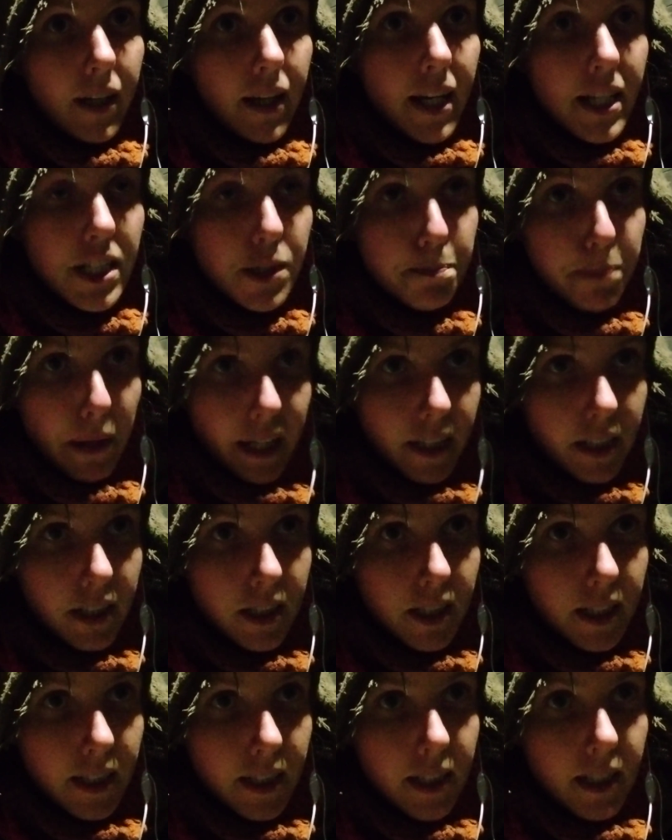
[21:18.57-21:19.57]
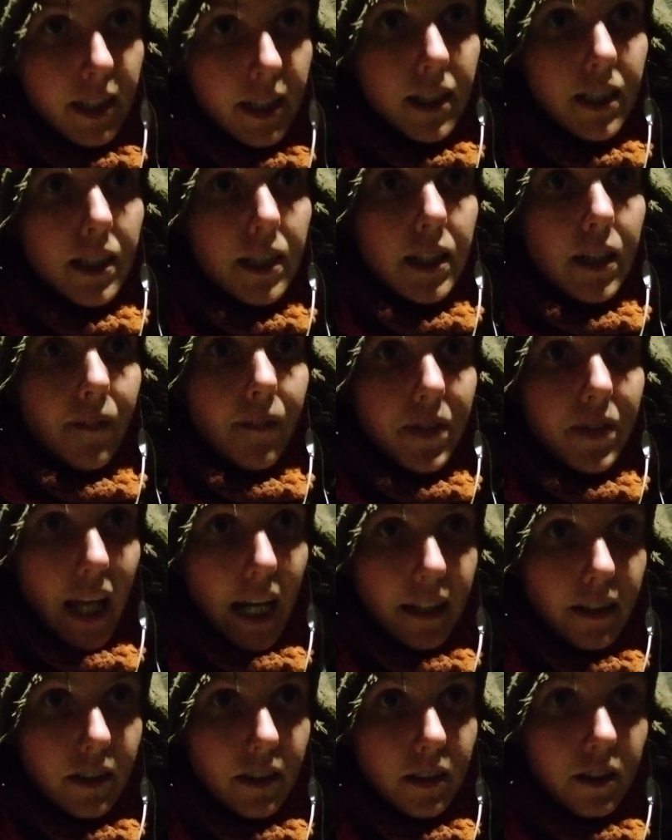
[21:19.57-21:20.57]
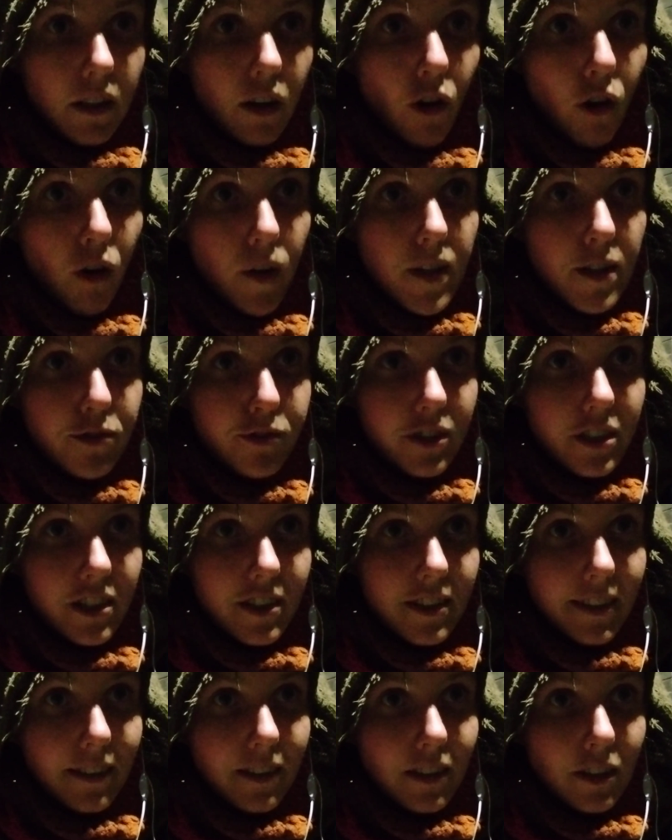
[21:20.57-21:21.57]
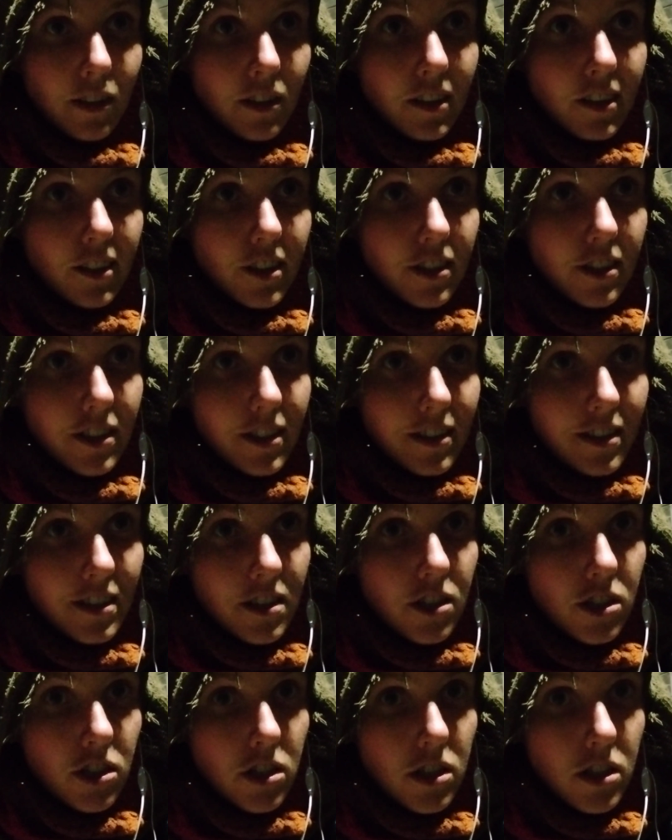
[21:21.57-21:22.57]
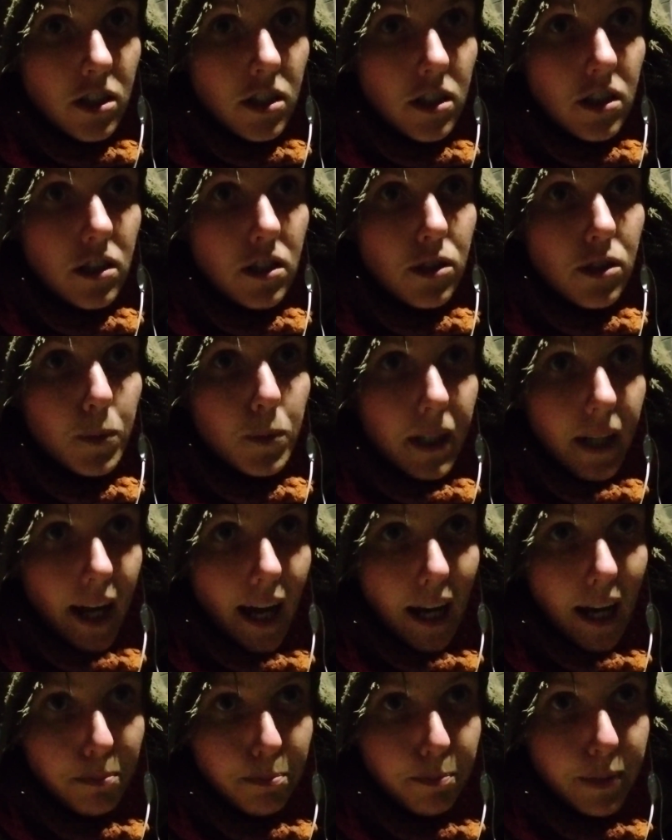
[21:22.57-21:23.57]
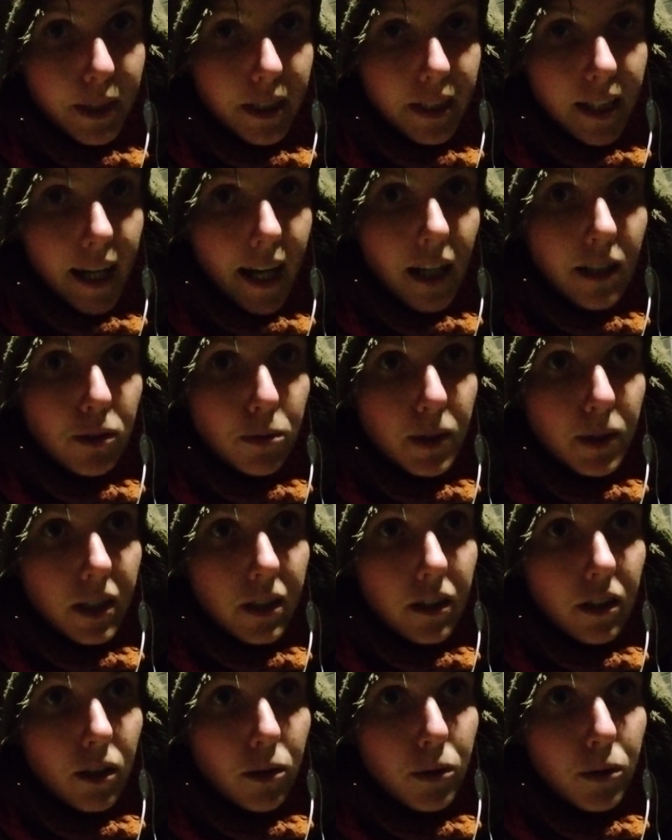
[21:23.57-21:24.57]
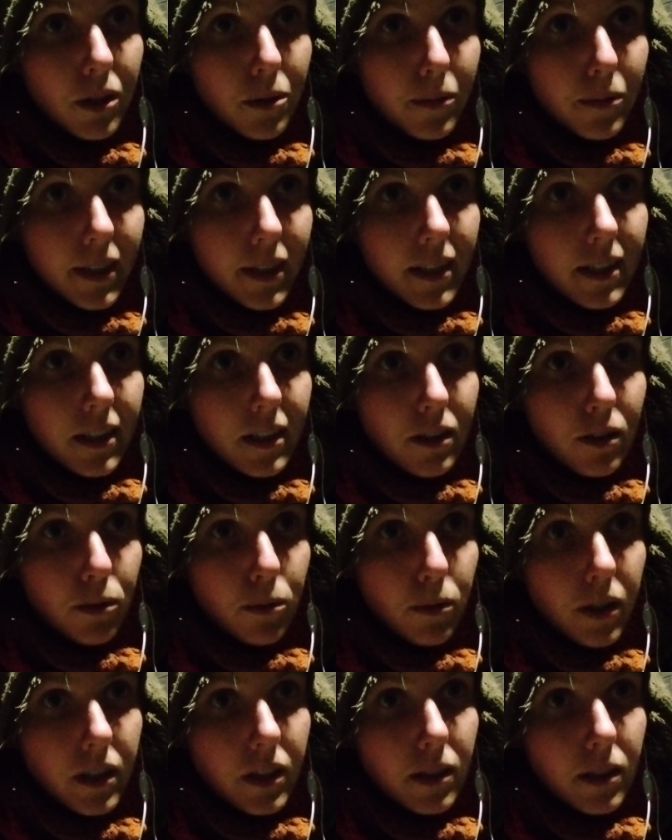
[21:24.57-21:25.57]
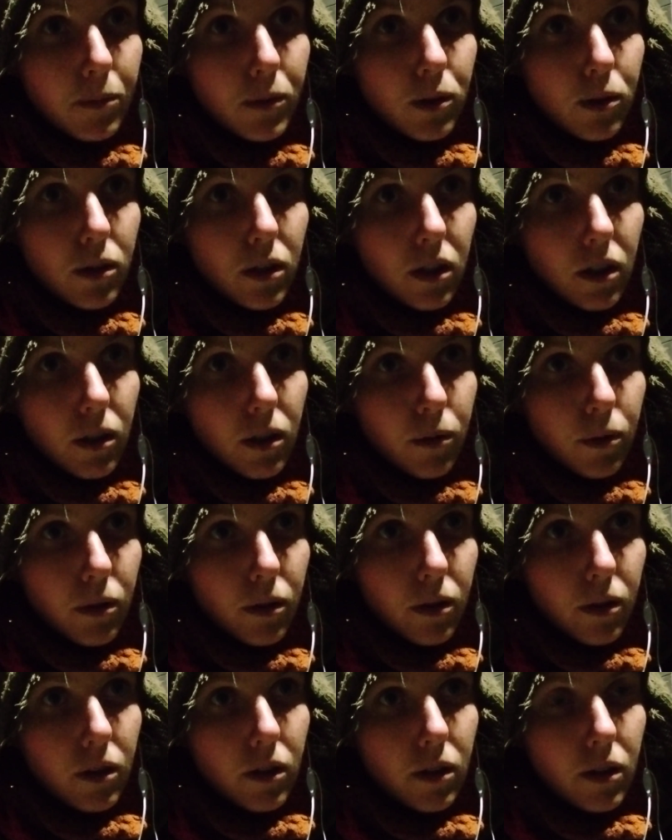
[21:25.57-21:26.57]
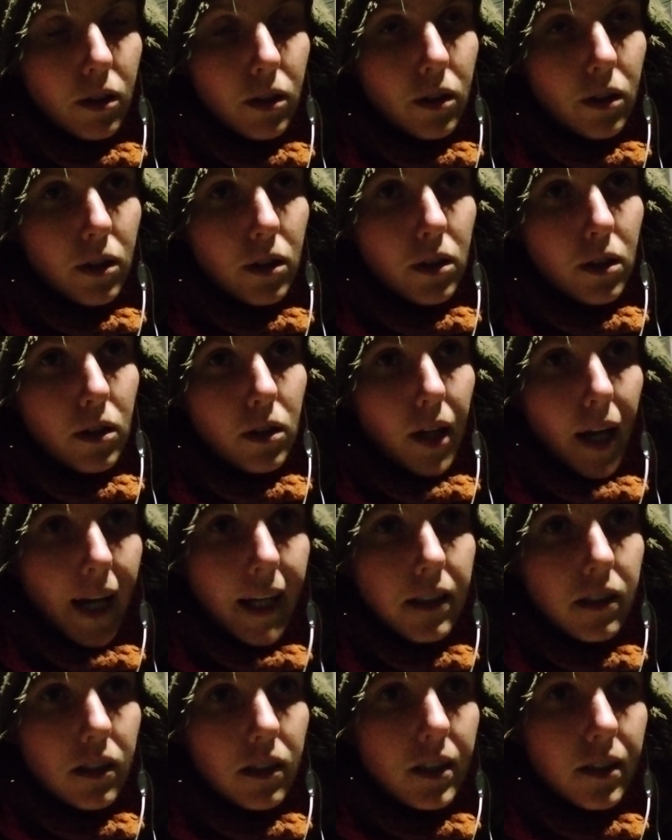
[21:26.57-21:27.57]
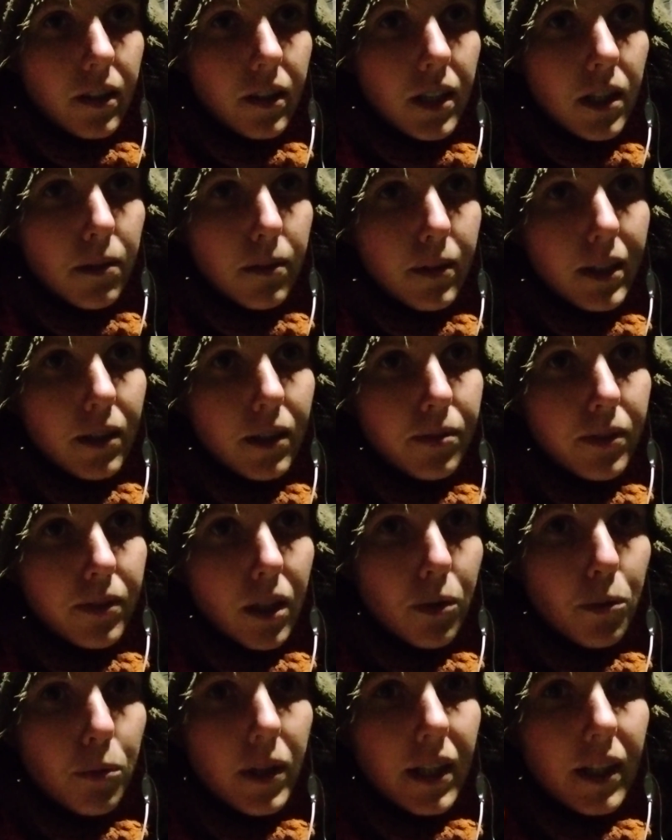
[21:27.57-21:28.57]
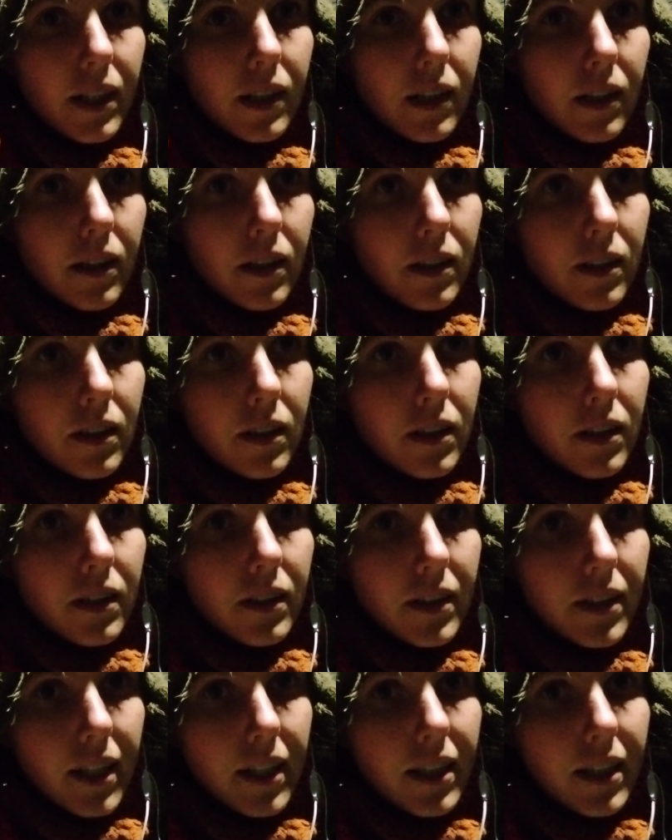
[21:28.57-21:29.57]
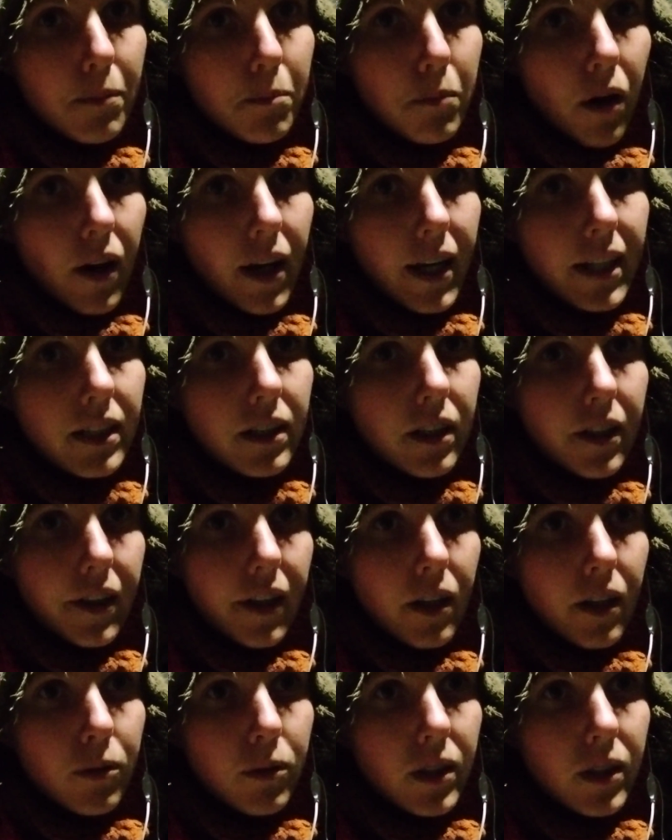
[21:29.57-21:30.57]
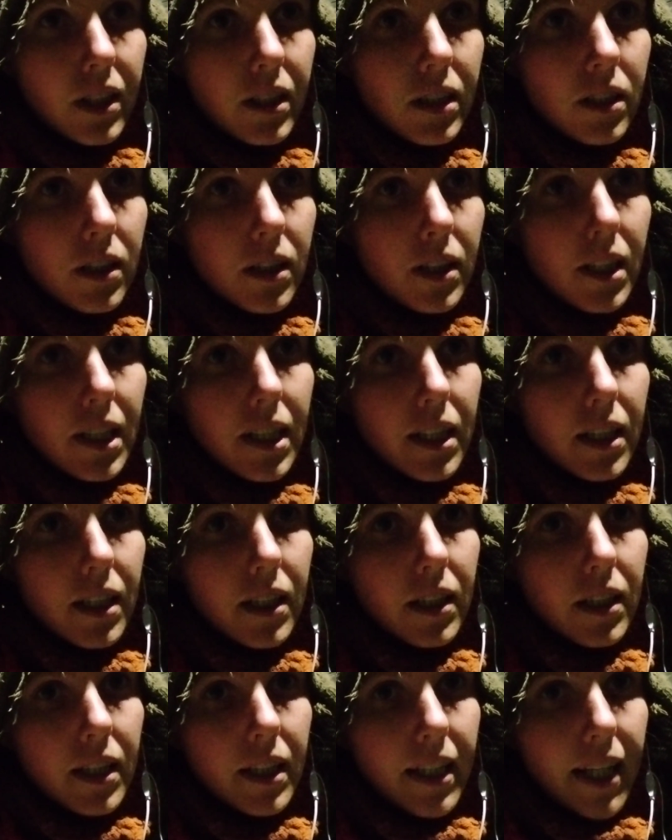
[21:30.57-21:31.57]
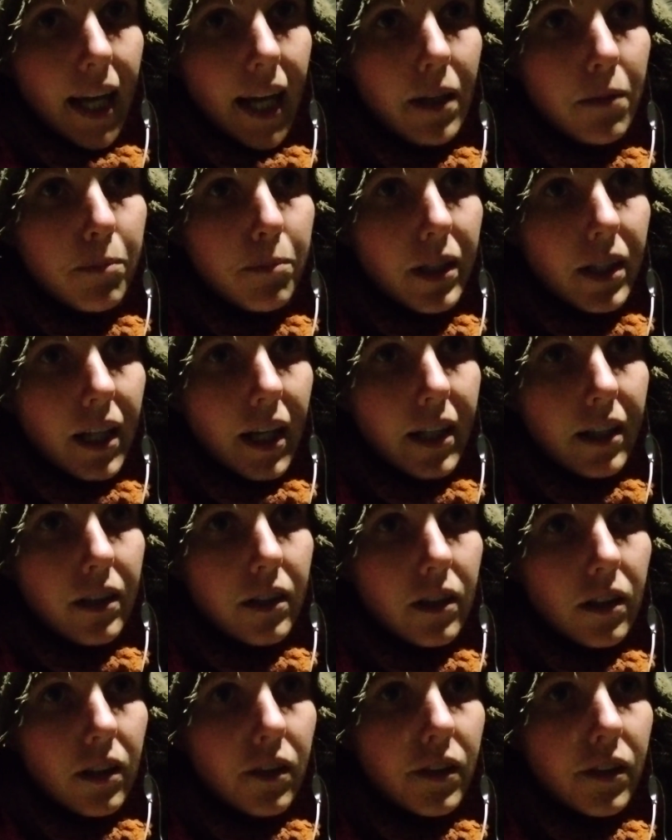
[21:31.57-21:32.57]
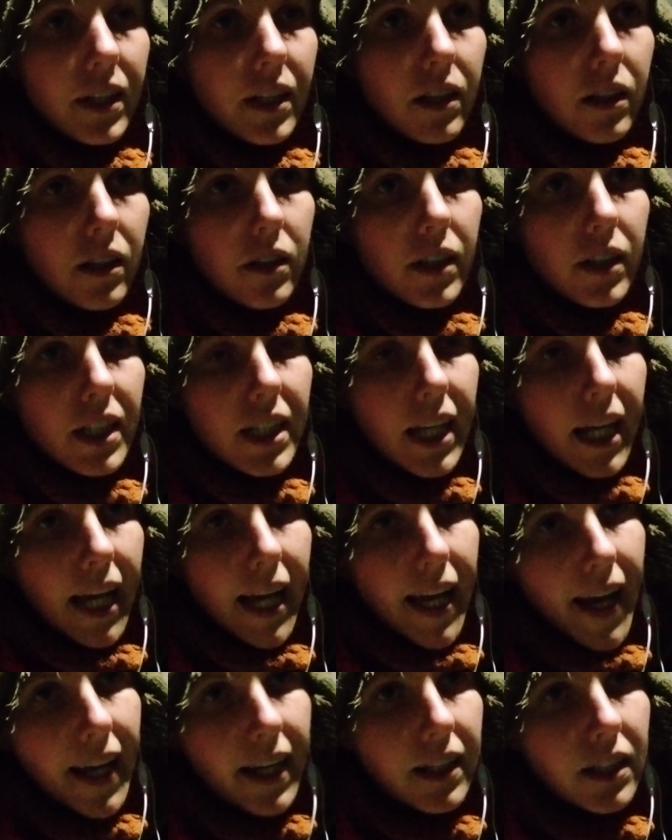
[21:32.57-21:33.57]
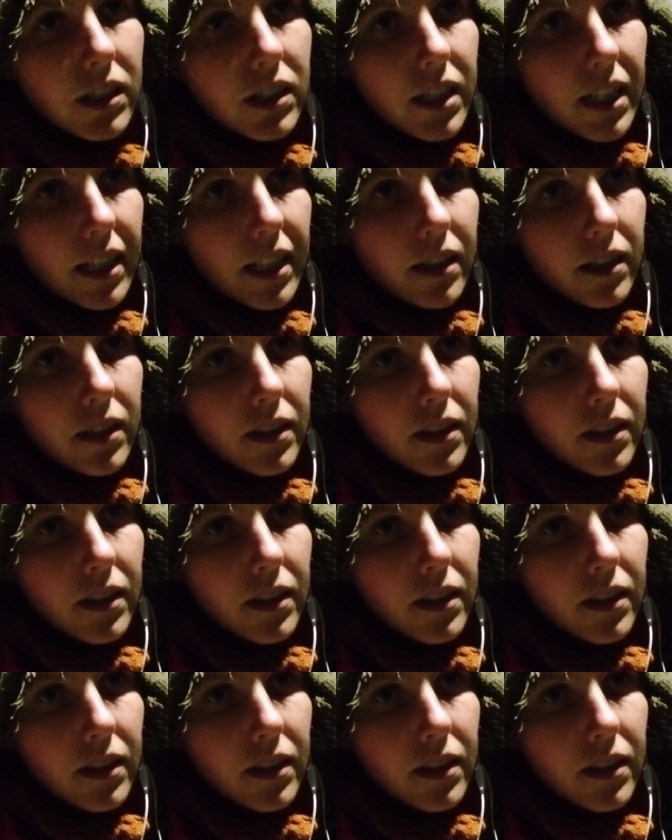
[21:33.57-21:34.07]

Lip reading: expect that all of these conditions will happen and will go the way that you want them to go. And even if they will, then the mind around it can be like really, really hectic.